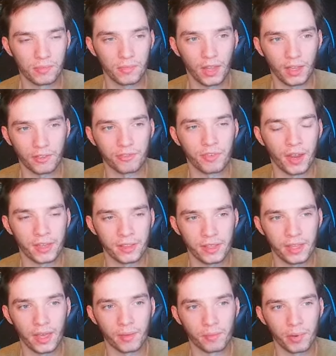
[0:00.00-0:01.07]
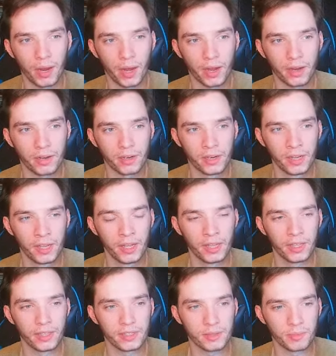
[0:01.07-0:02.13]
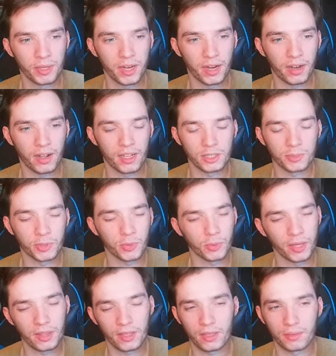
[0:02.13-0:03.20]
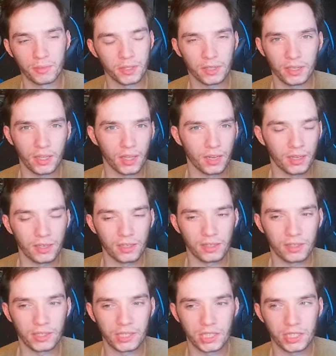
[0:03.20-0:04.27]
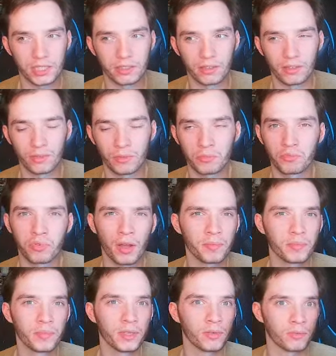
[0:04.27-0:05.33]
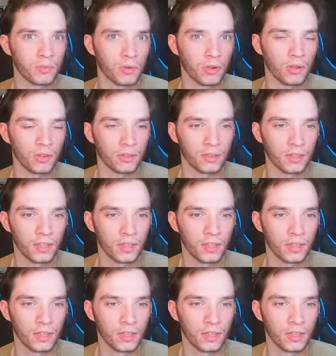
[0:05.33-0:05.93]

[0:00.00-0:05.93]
like, fight the Empire is a bit at odds, but the way they communicated it, it just rubbed me wrong.